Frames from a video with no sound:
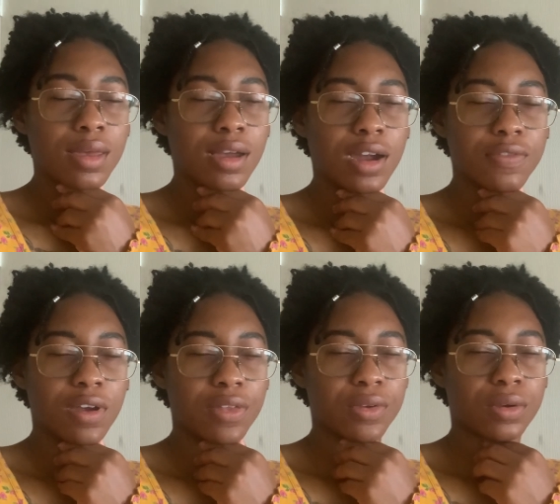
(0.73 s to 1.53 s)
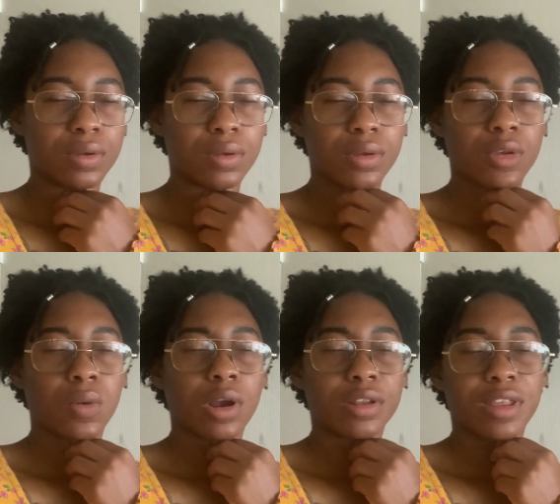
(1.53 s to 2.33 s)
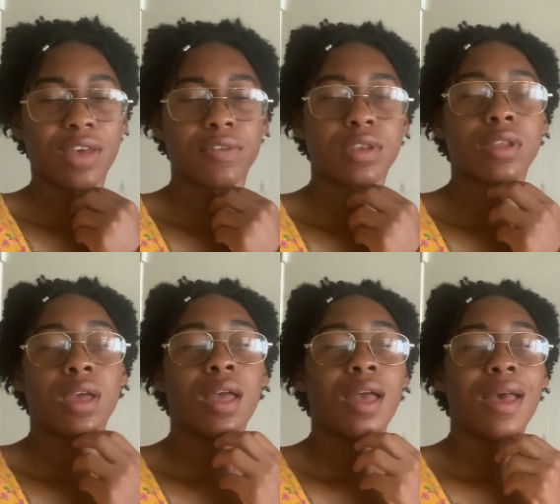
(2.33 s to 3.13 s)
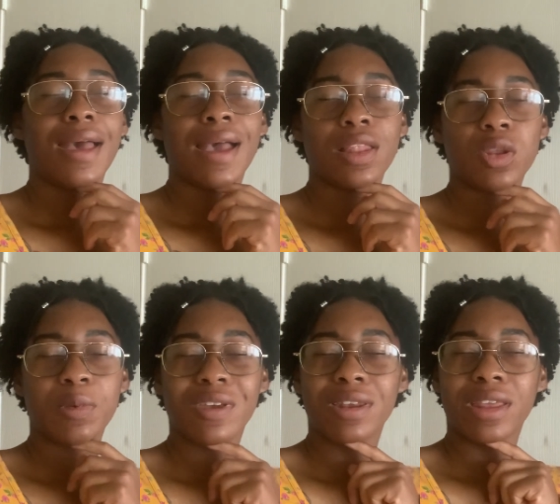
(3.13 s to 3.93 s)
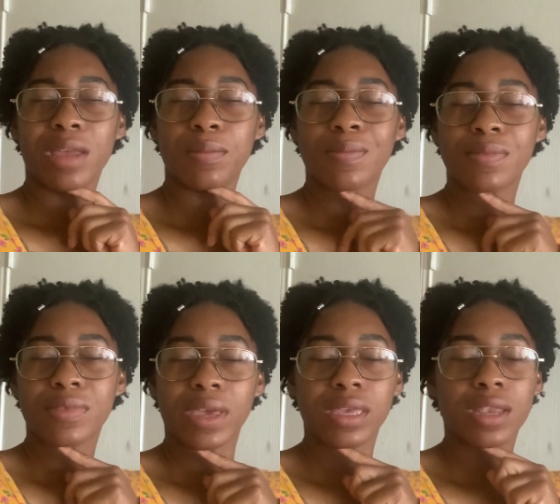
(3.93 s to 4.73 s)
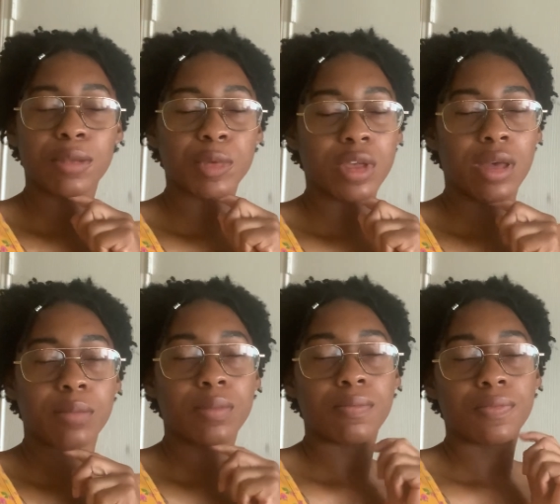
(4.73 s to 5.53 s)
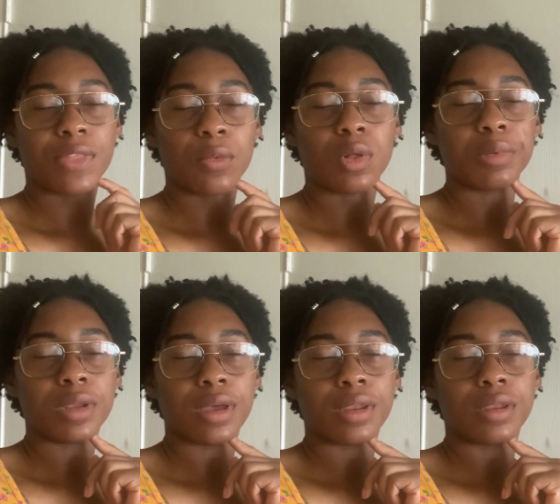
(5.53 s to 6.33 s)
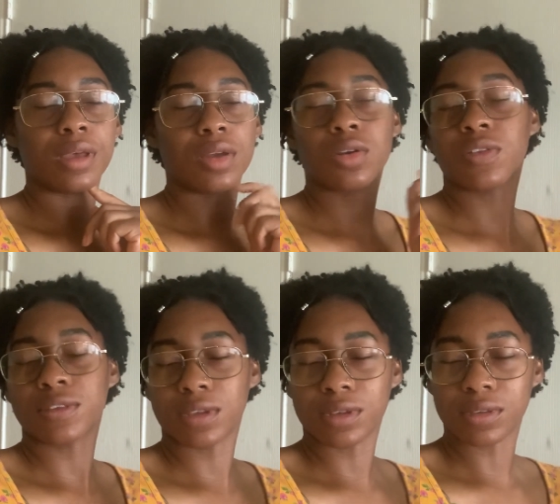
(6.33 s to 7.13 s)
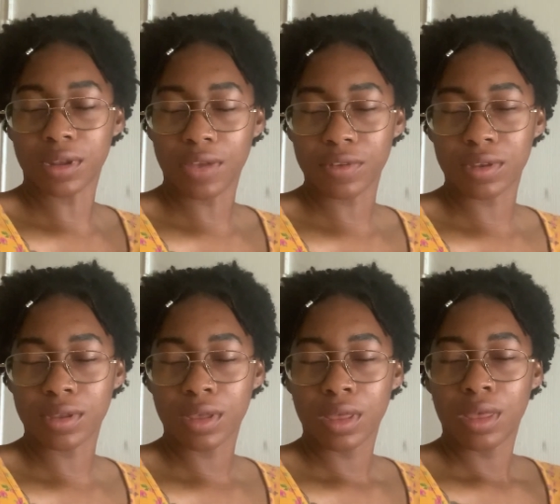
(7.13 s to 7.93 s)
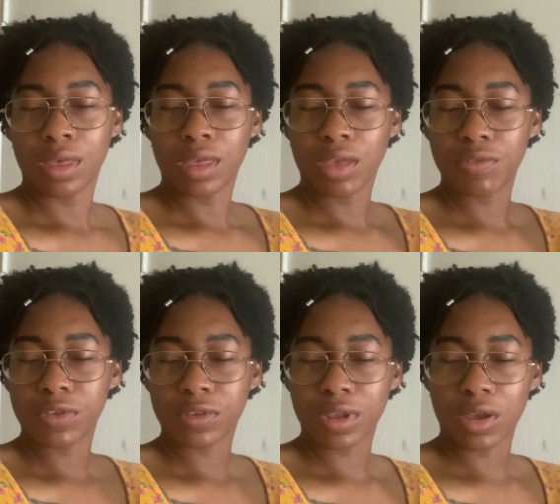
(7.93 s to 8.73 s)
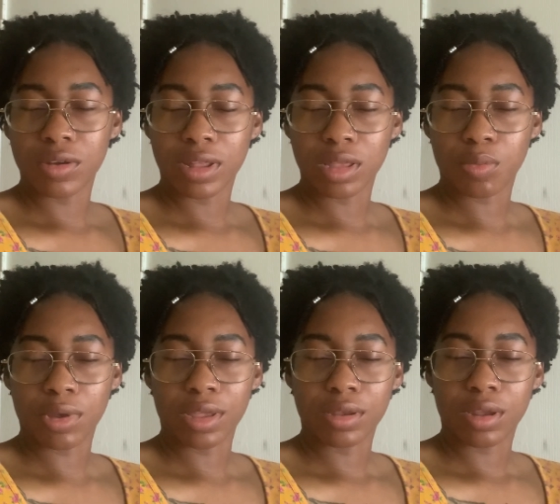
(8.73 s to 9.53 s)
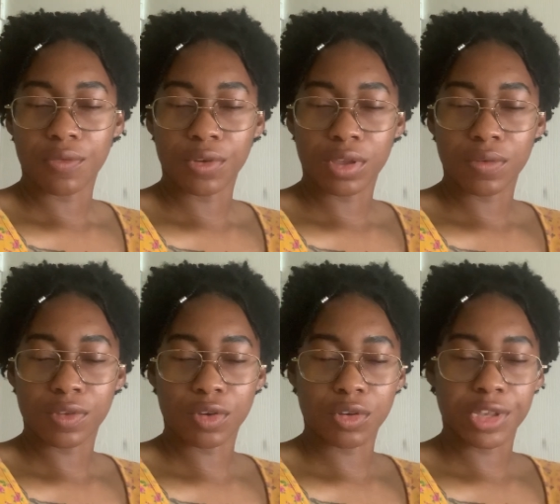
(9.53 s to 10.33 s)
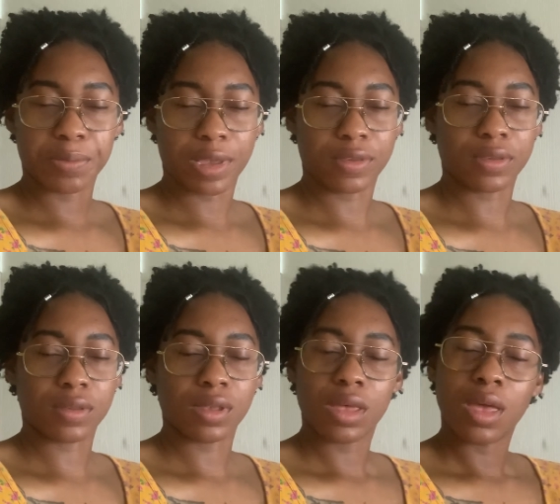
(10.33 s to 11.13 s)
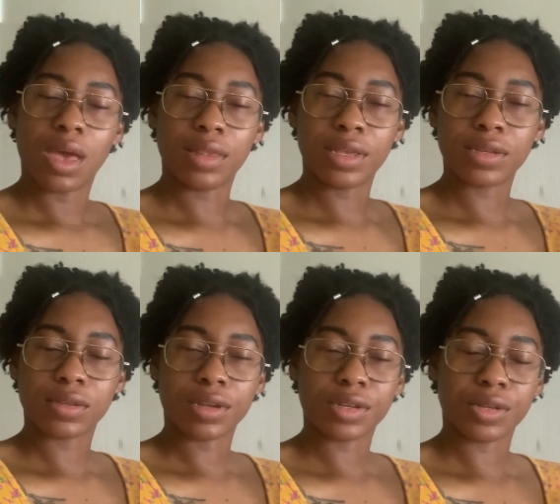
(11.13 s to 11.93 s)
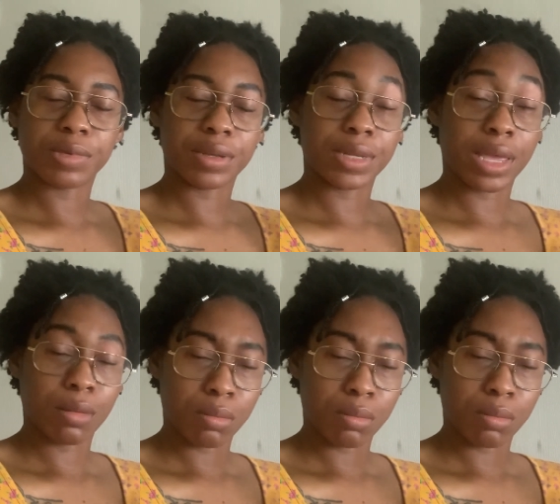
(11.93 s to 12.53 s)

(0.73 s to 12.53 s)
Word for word: Our Father, who art in heaven, hallowed be thy name. Thy kingdom come, thy will be done, on earth as it is in heaven. Give us this day our daily bread, and forgive us our trespasses, and lead us not into temptation,